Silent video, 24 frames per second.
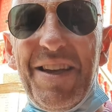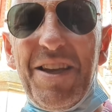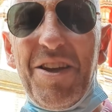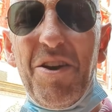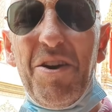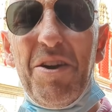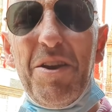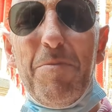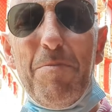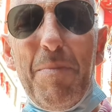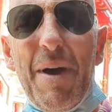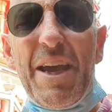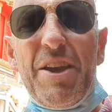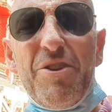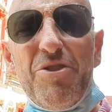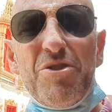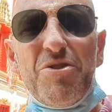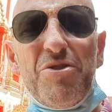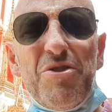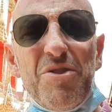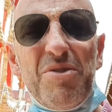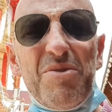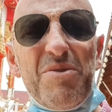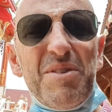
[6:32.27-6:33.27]
Kind of makes you
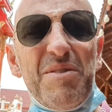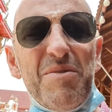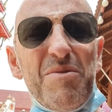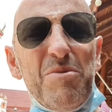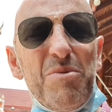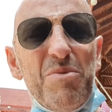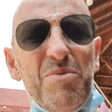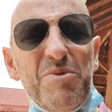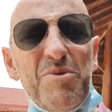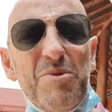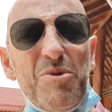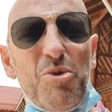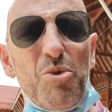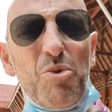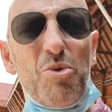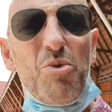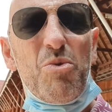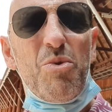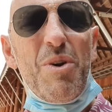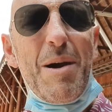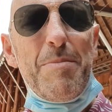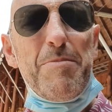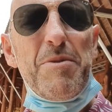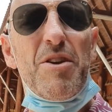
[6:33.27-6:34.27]
just
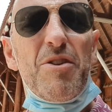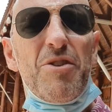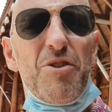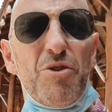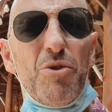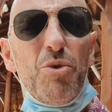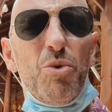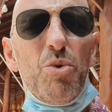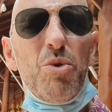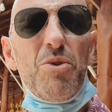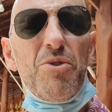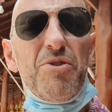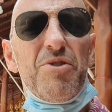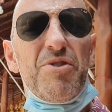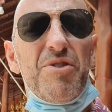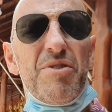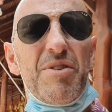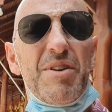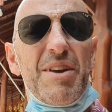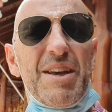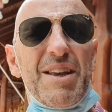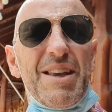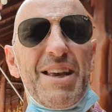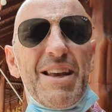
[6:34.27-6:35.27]
grab your thoughts,
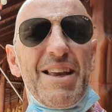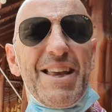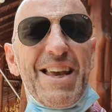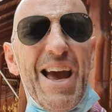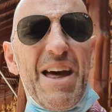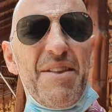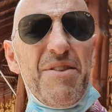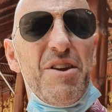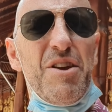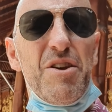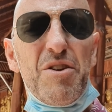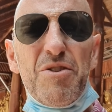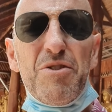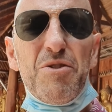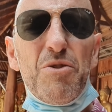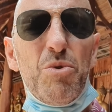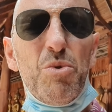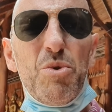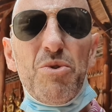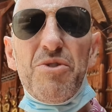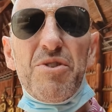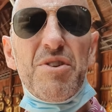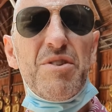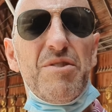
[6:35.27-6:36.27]
gather your
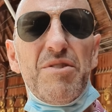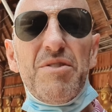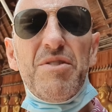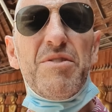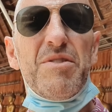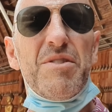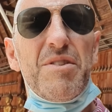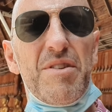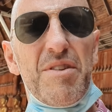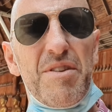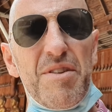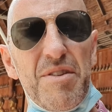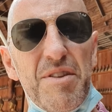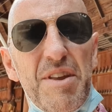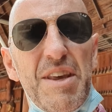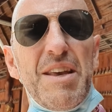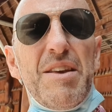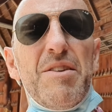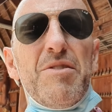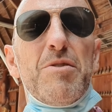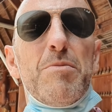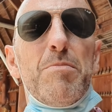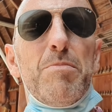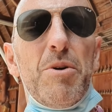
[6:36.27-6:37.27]
thoughts and just
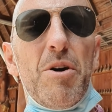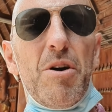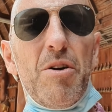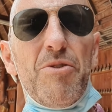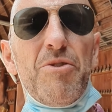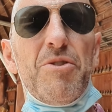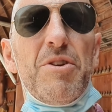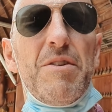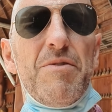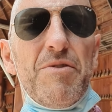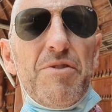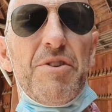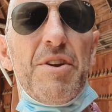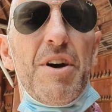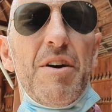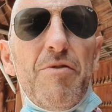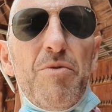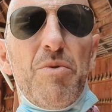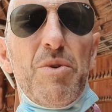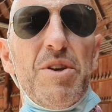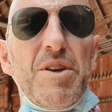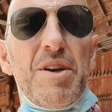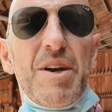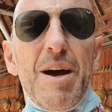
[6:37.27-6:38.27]
think some positive stuff
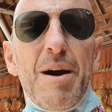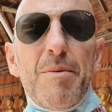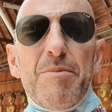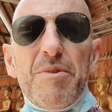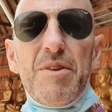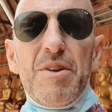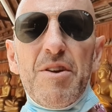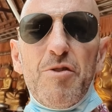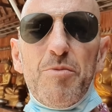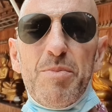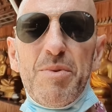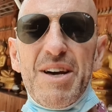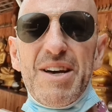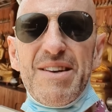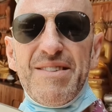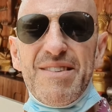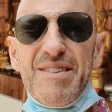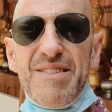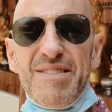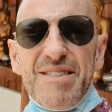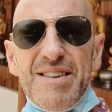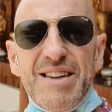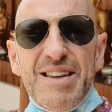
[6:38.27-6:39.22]
when you come to these places.